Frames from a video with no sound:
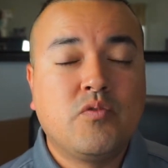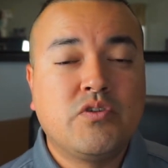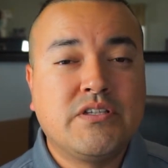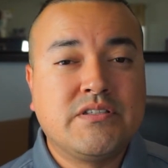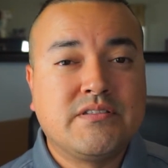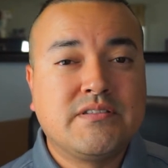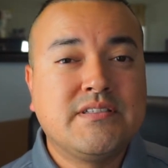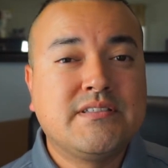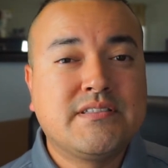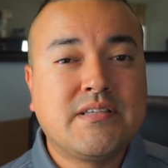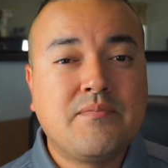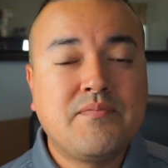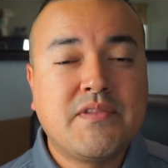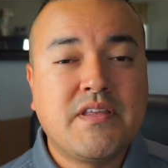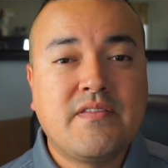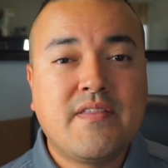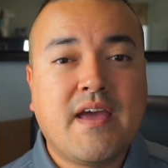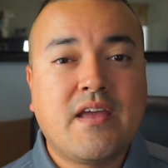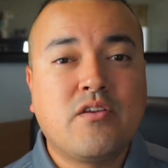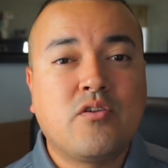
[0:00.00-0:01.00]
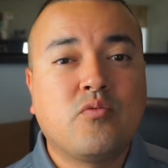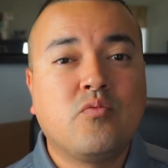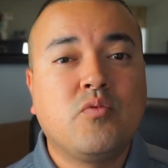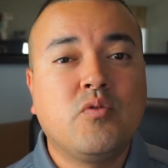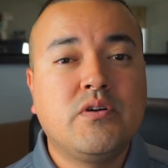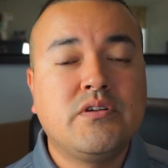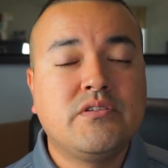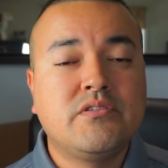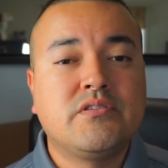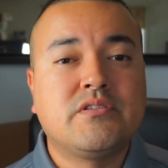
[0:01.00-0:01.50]
Is this something that you're
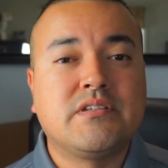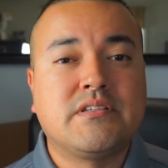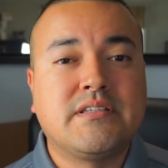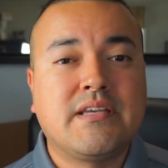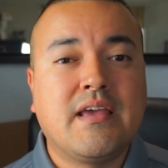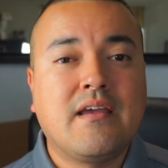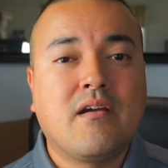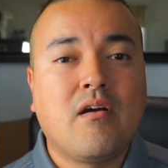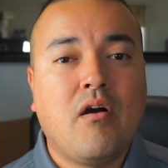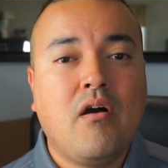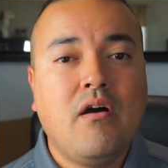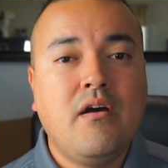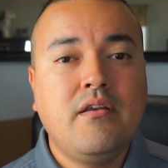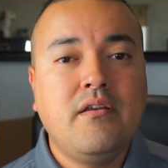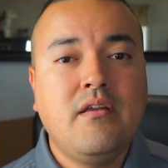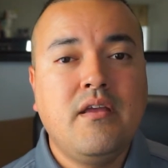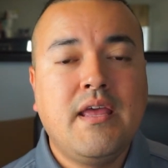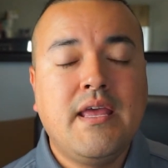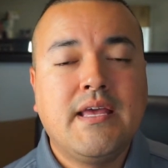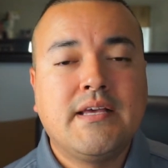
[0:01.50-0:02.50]
willing to take on?